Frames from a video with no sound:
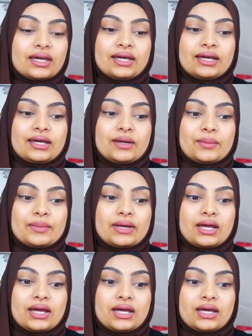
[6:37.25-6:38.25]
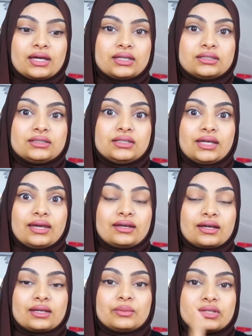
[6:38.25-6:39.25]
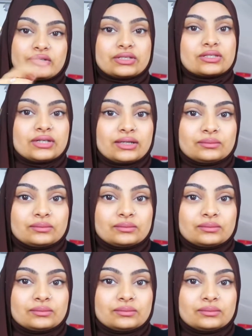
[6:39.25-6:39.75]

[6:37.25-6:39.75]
And yeah, I'm going to put that dress on now.